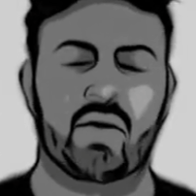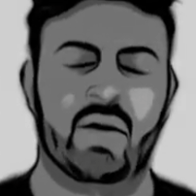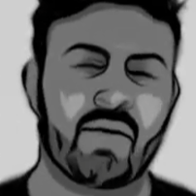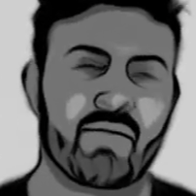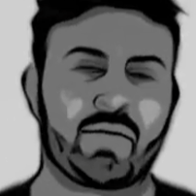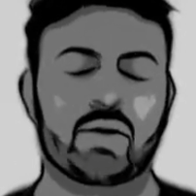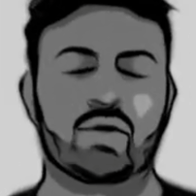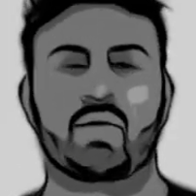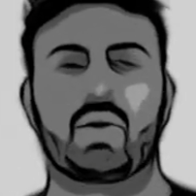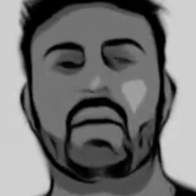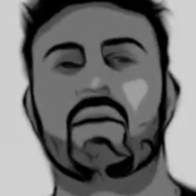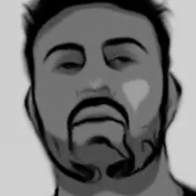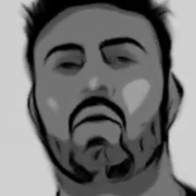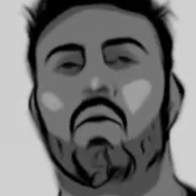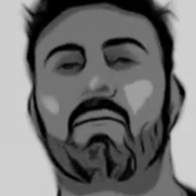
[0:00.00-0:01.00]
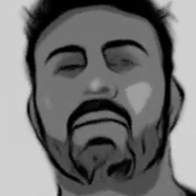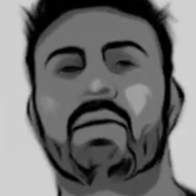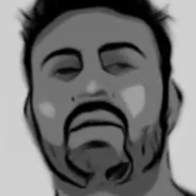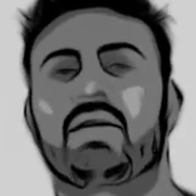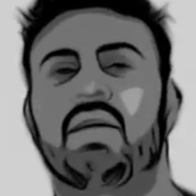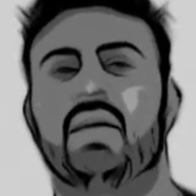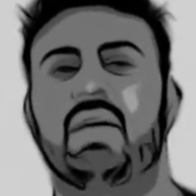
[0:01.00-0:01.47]
If you're trying to
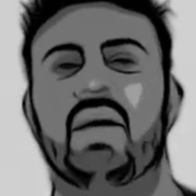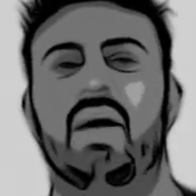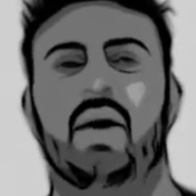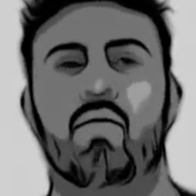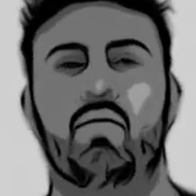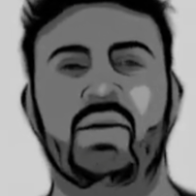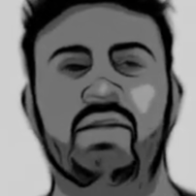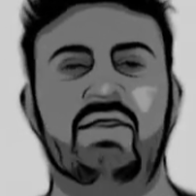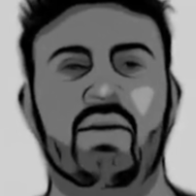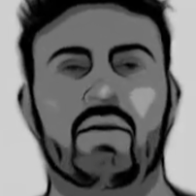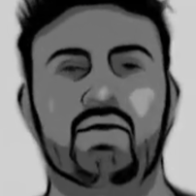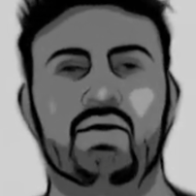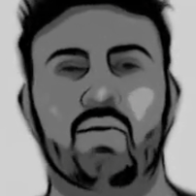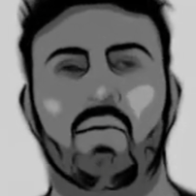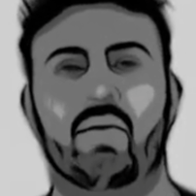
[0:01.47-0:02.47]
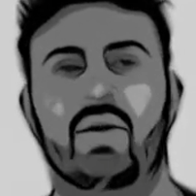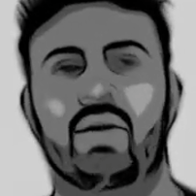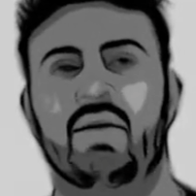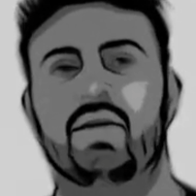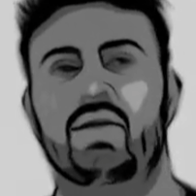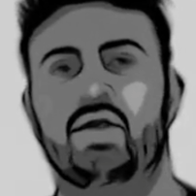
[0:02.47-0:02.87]
open a retail store,